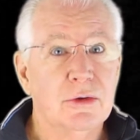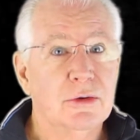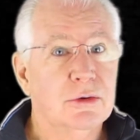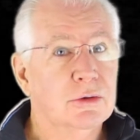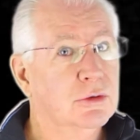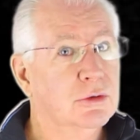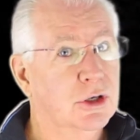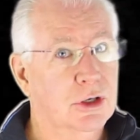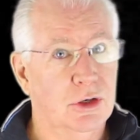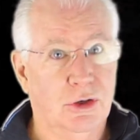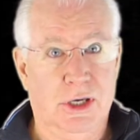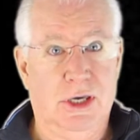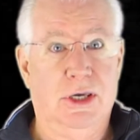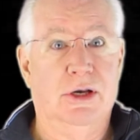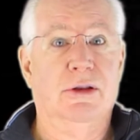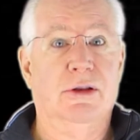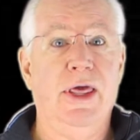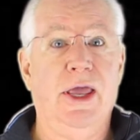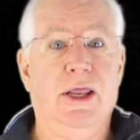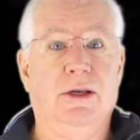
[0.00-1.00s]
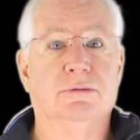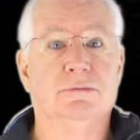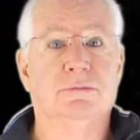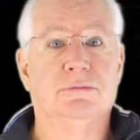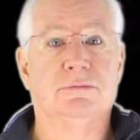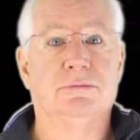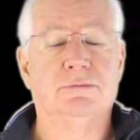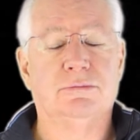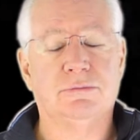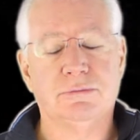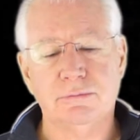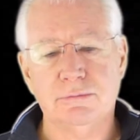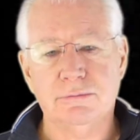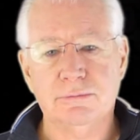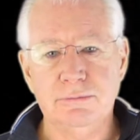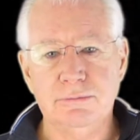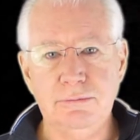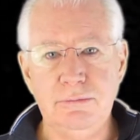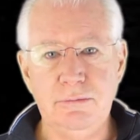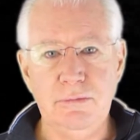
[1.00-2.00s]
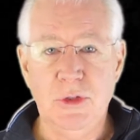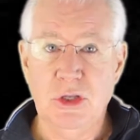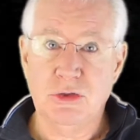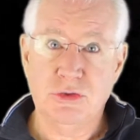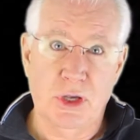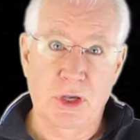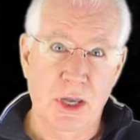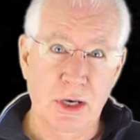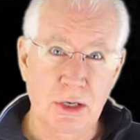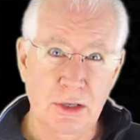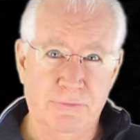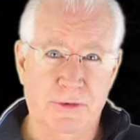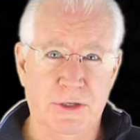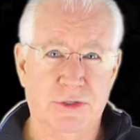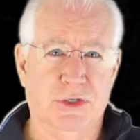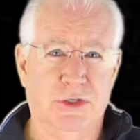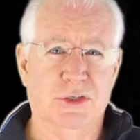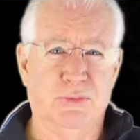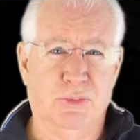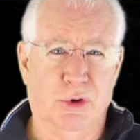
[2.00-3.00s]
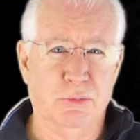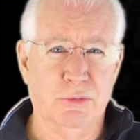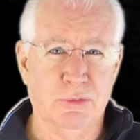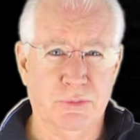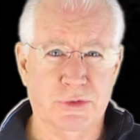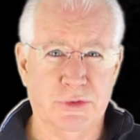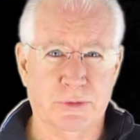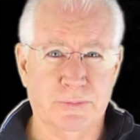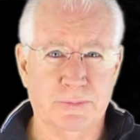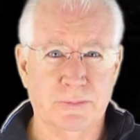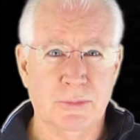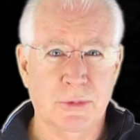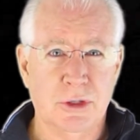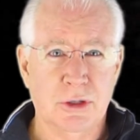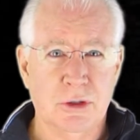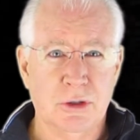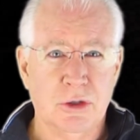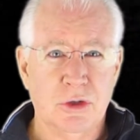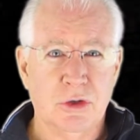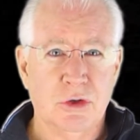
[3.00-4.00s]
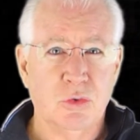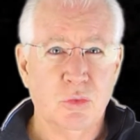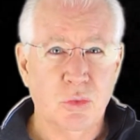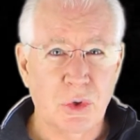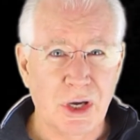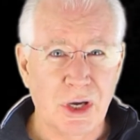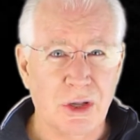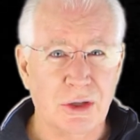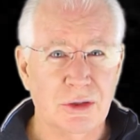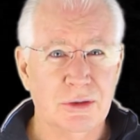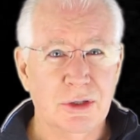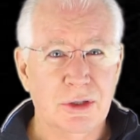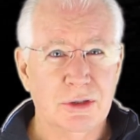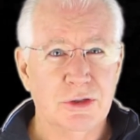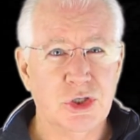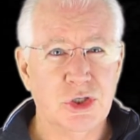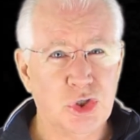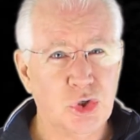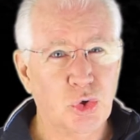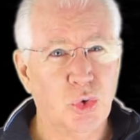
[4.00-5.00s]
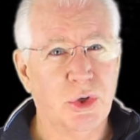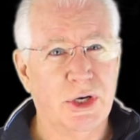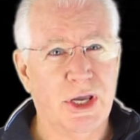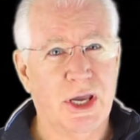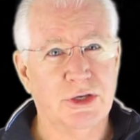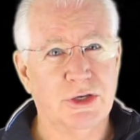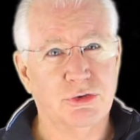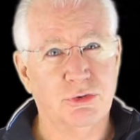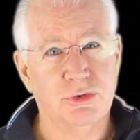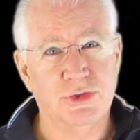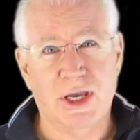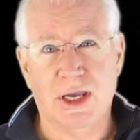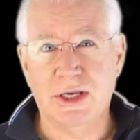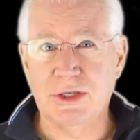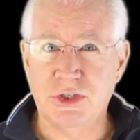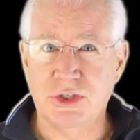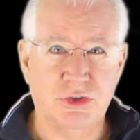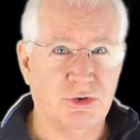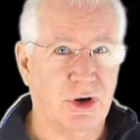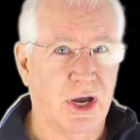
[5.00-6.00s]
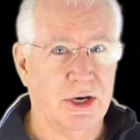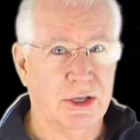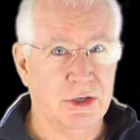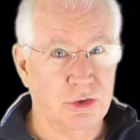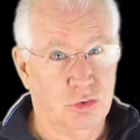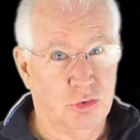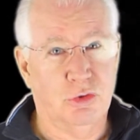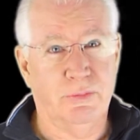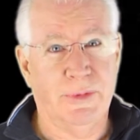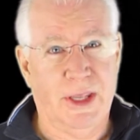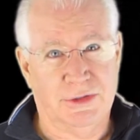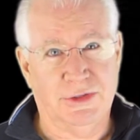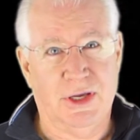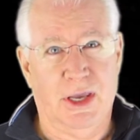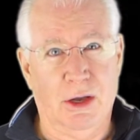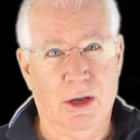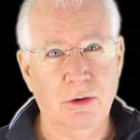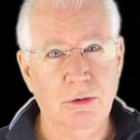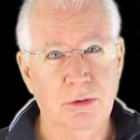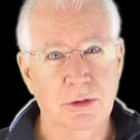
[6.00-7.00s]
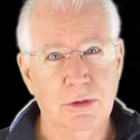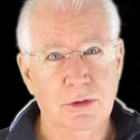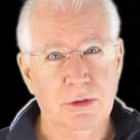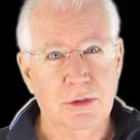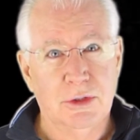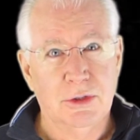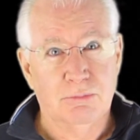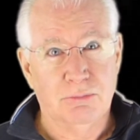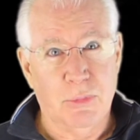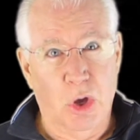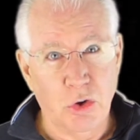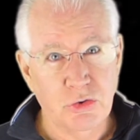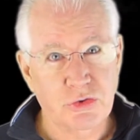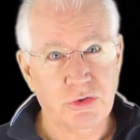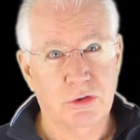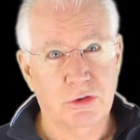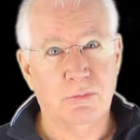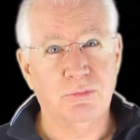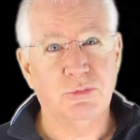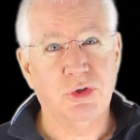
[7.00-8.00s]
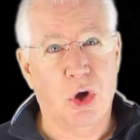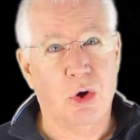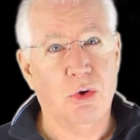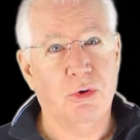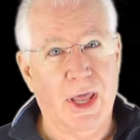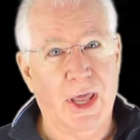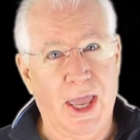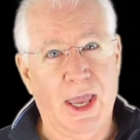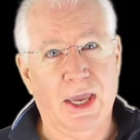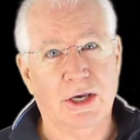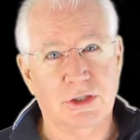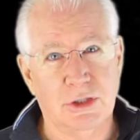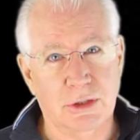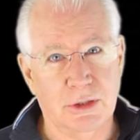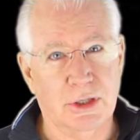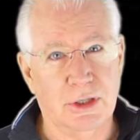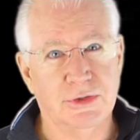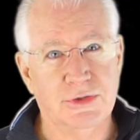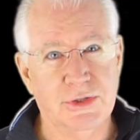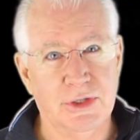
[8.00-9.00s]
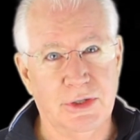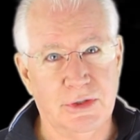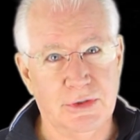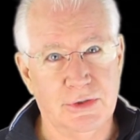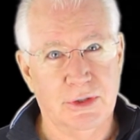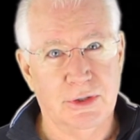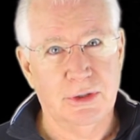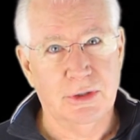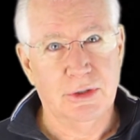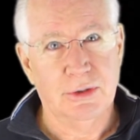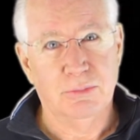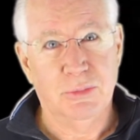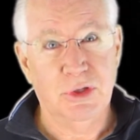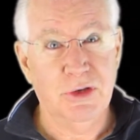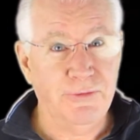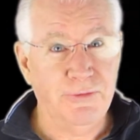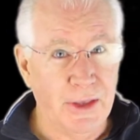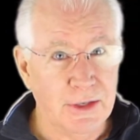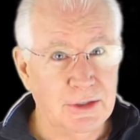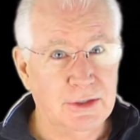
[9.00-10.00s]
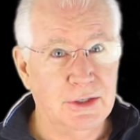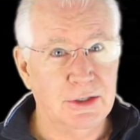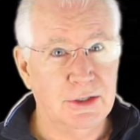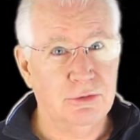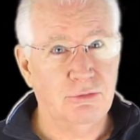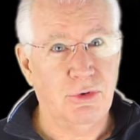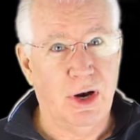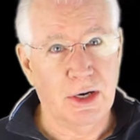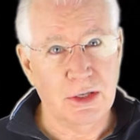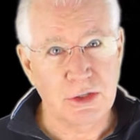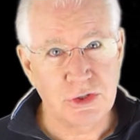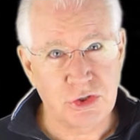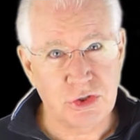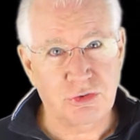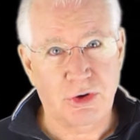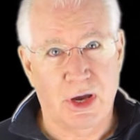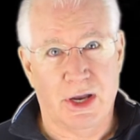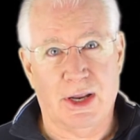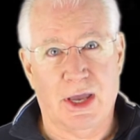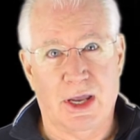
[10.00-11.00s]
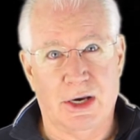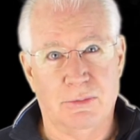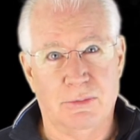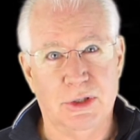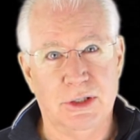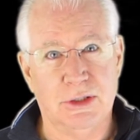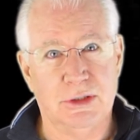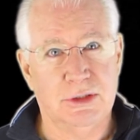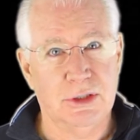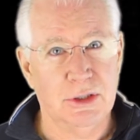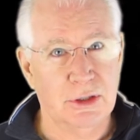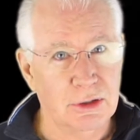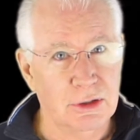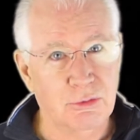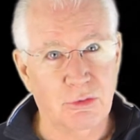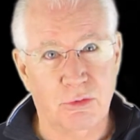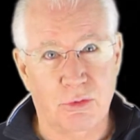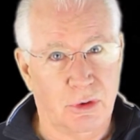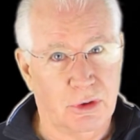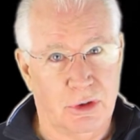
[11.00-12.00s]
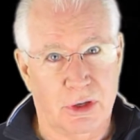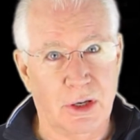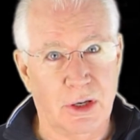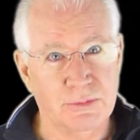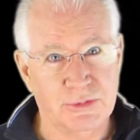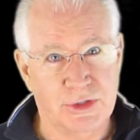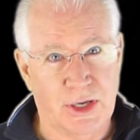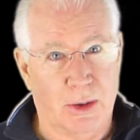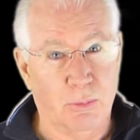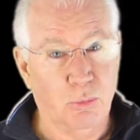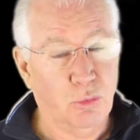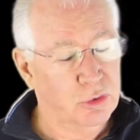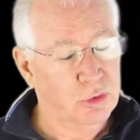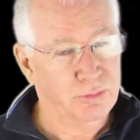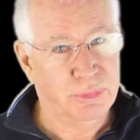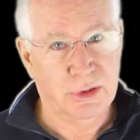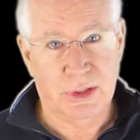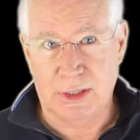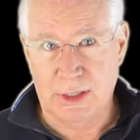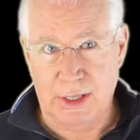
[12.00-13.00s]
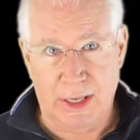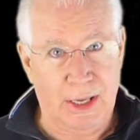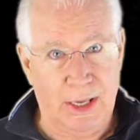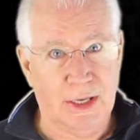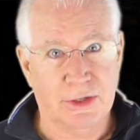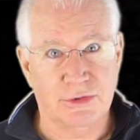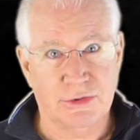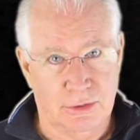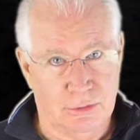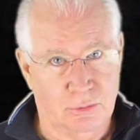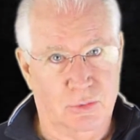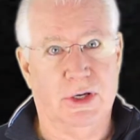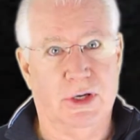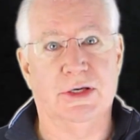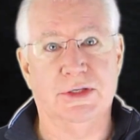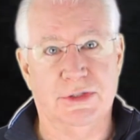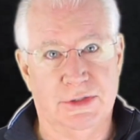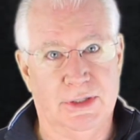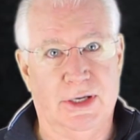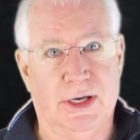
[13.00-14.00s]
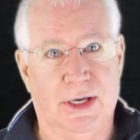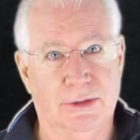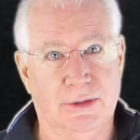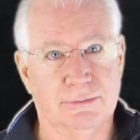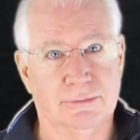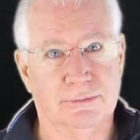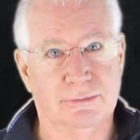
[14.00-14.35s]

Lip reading: And can I handle that? So how do you fix these problems? Well, the short answer is head straight into them, that's how. Most of them don't actually exist. But if they did, running straight at them and dealing with what comes up would be an excellent way to start.